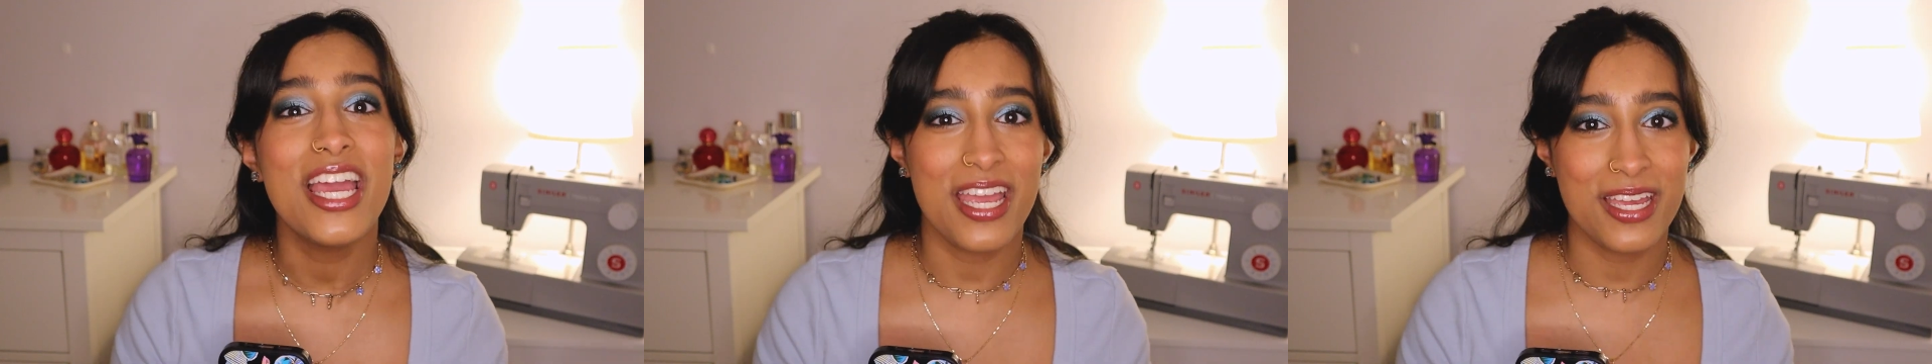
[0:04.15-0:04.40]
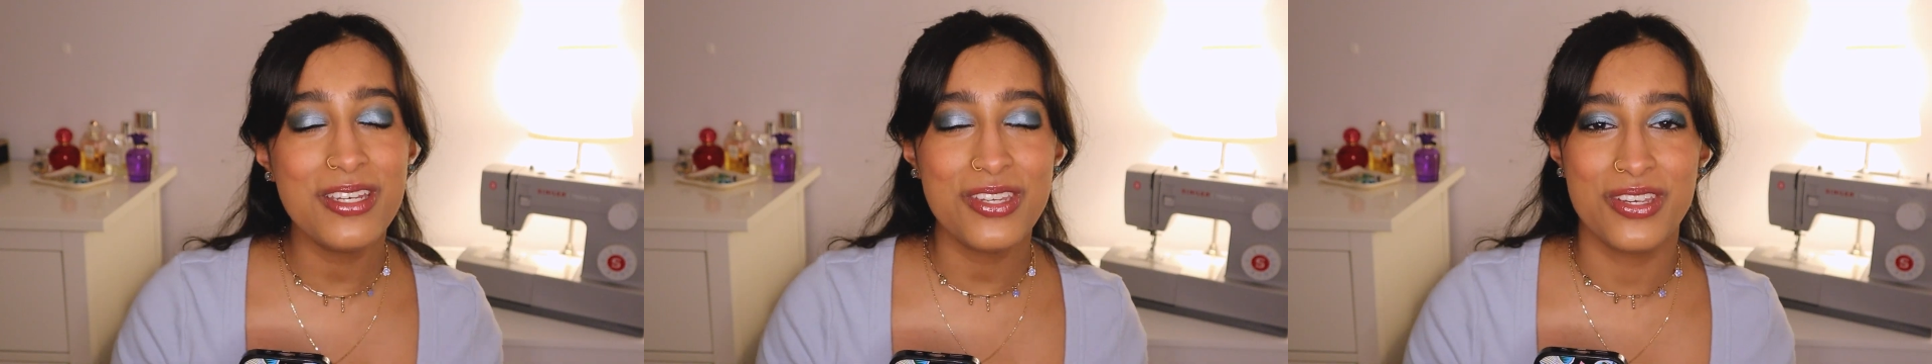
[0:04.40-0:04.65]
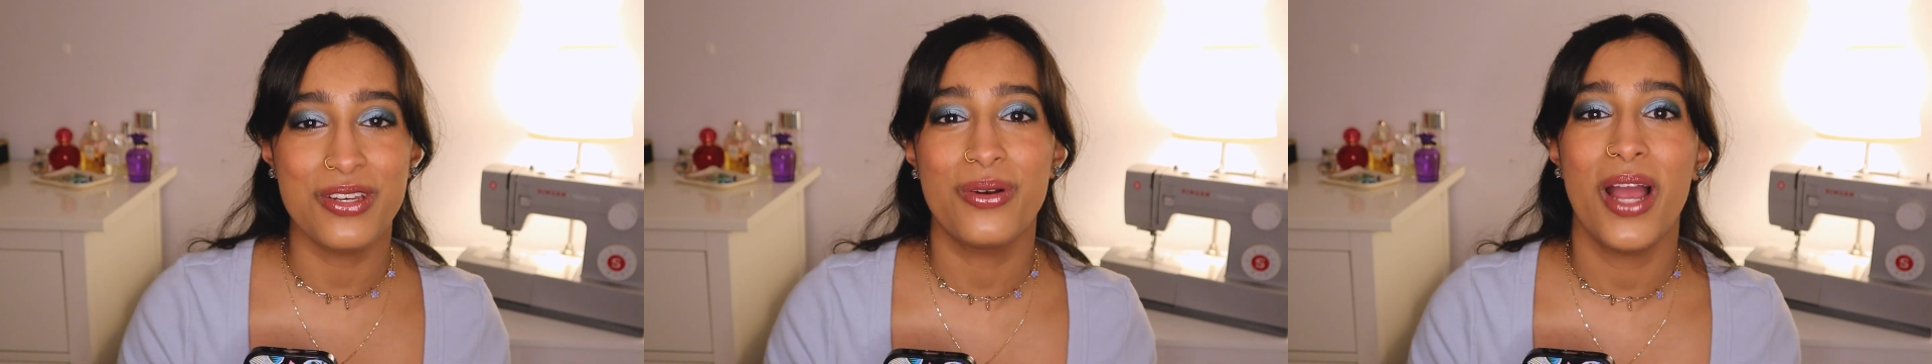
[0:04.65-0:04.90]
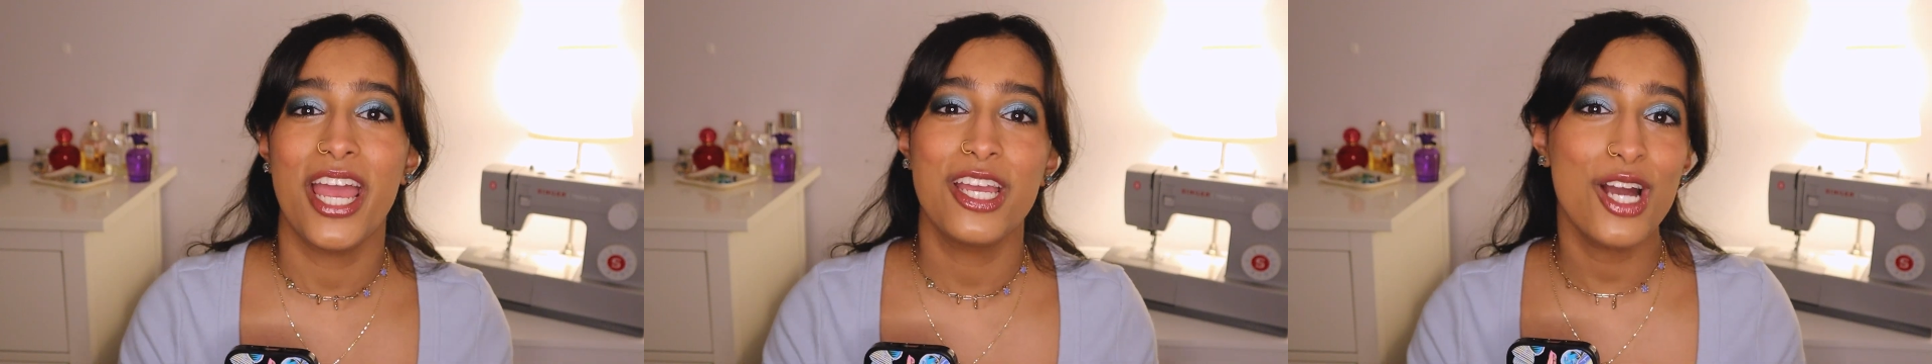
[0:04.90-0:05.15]

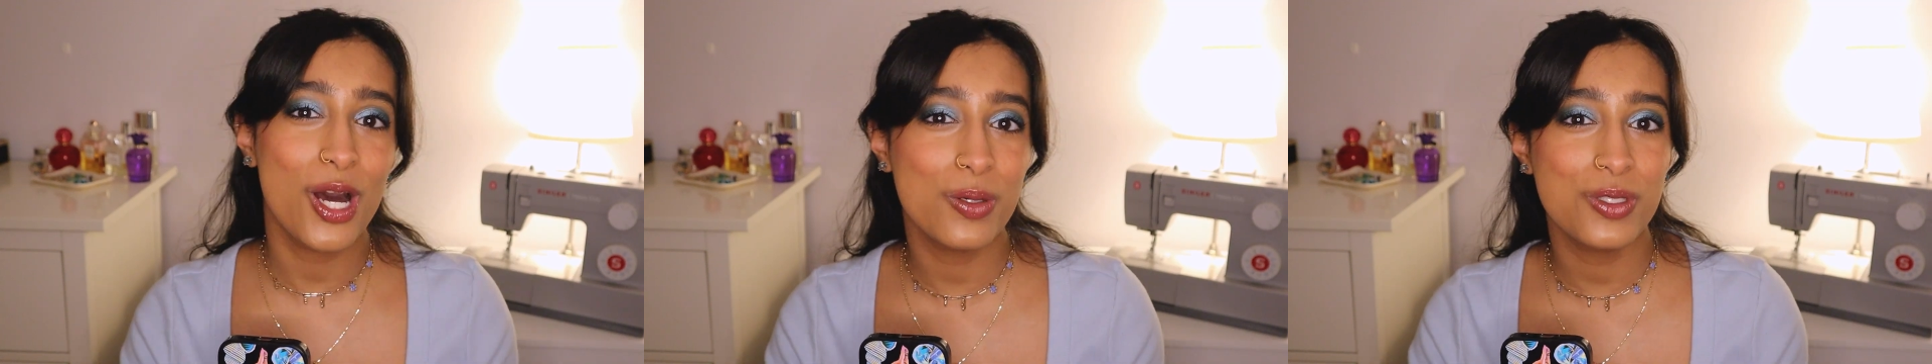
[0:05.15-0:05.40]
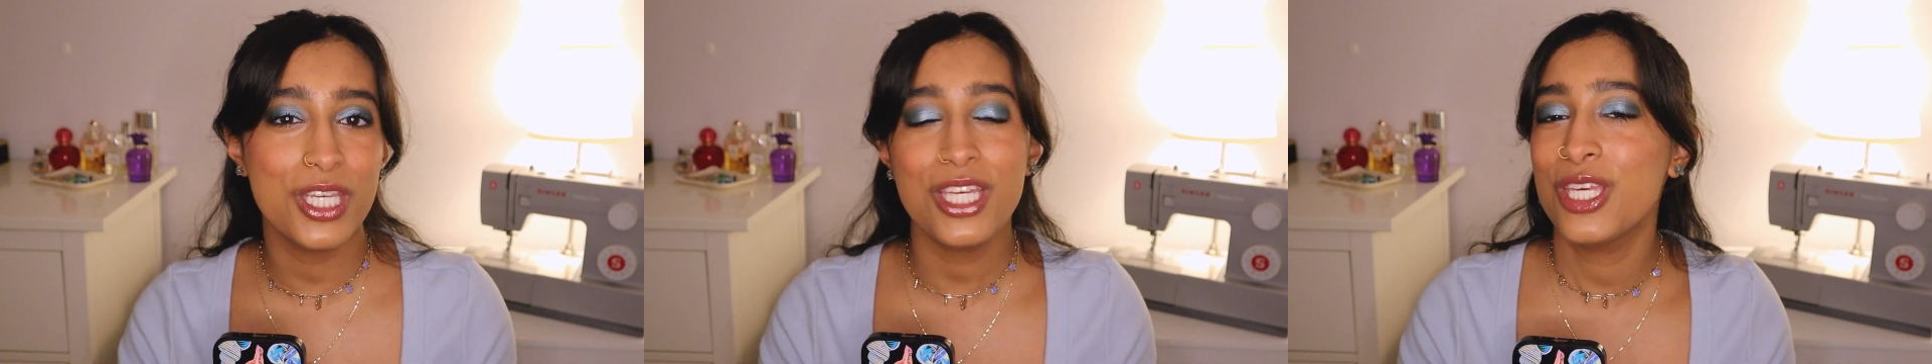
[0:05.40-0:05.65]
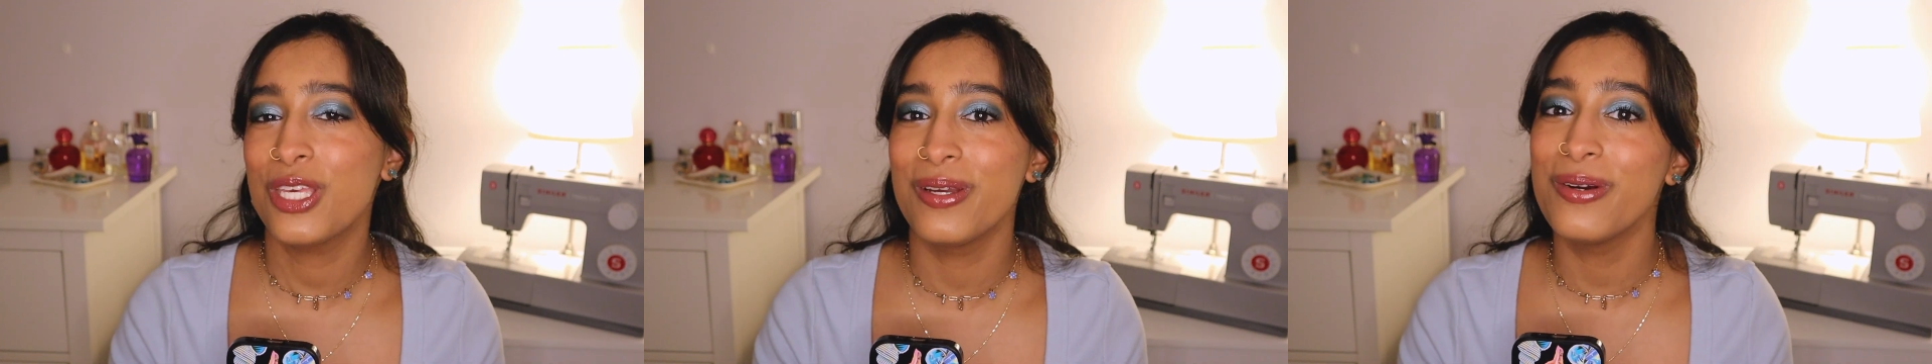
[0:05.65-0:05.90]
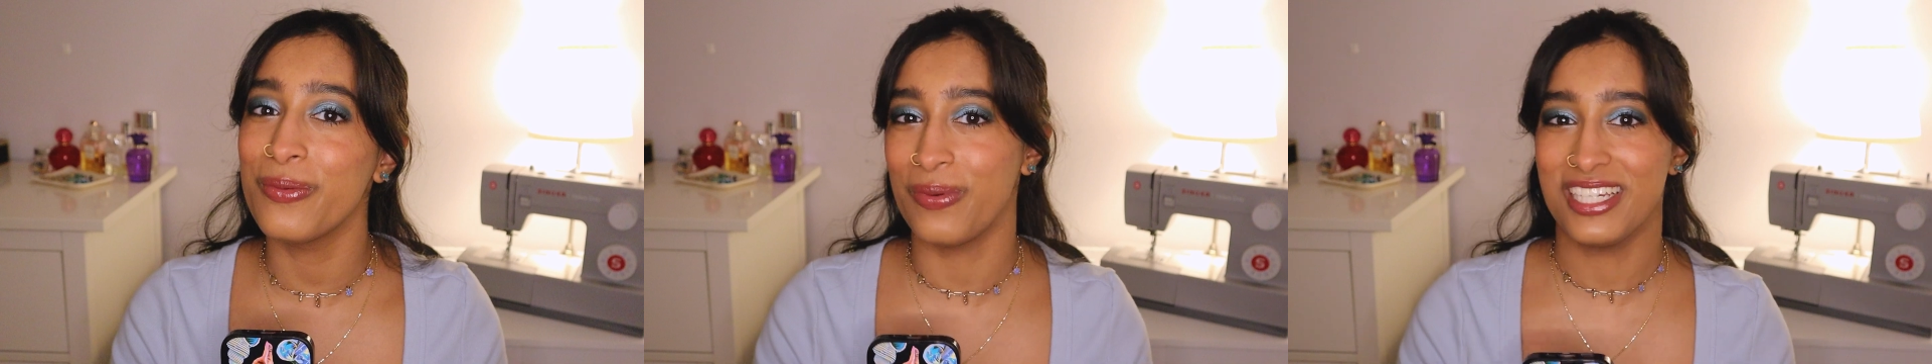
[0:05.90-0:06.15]
into a cozy,
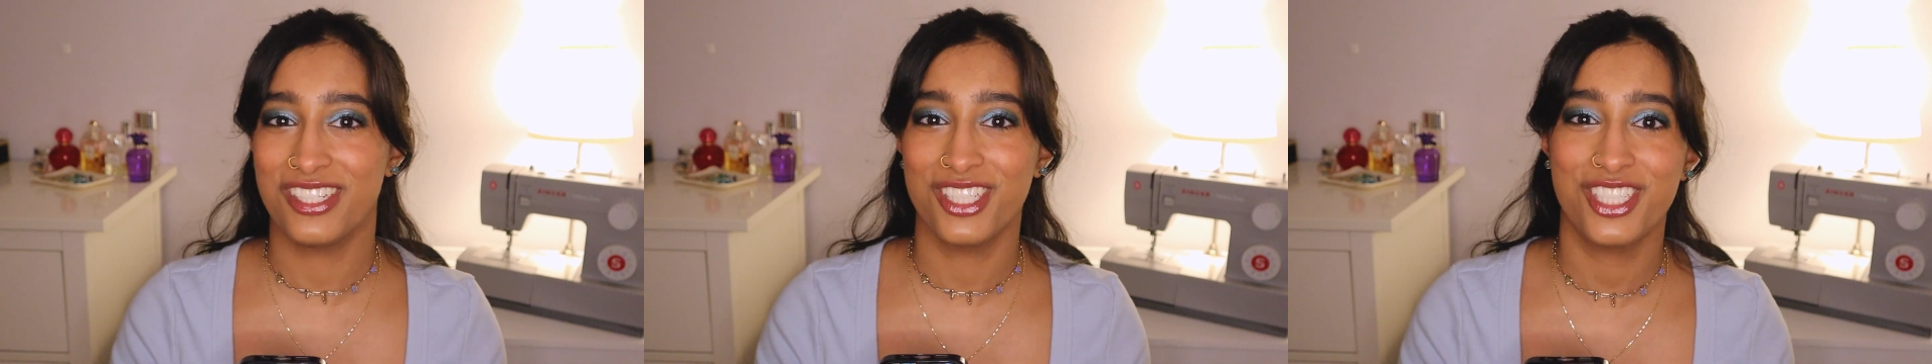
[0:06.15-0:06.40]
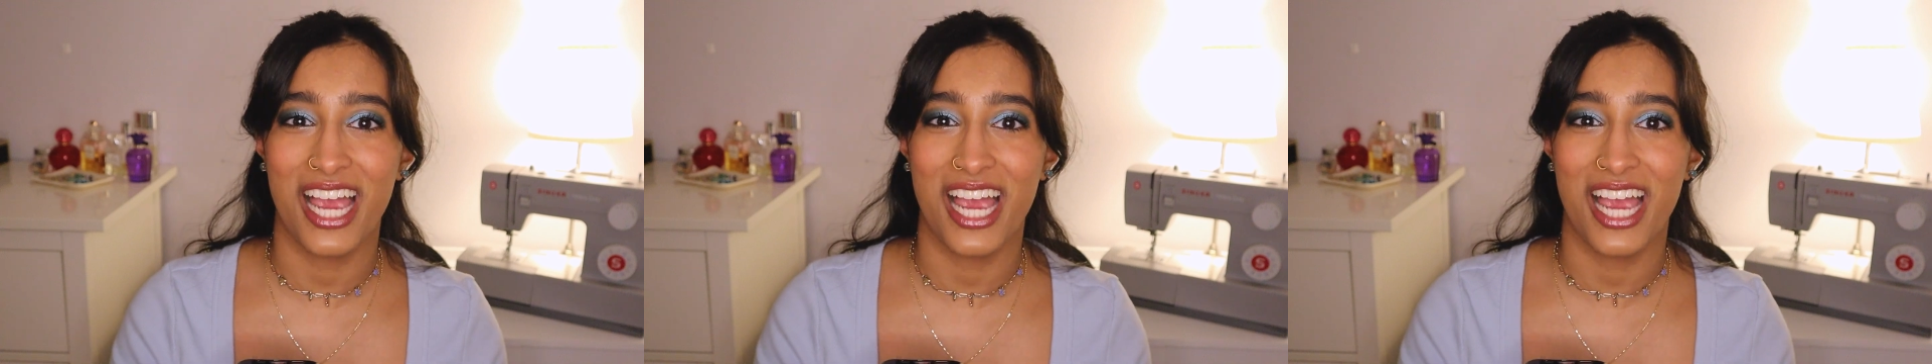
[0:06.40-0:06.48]
cute winter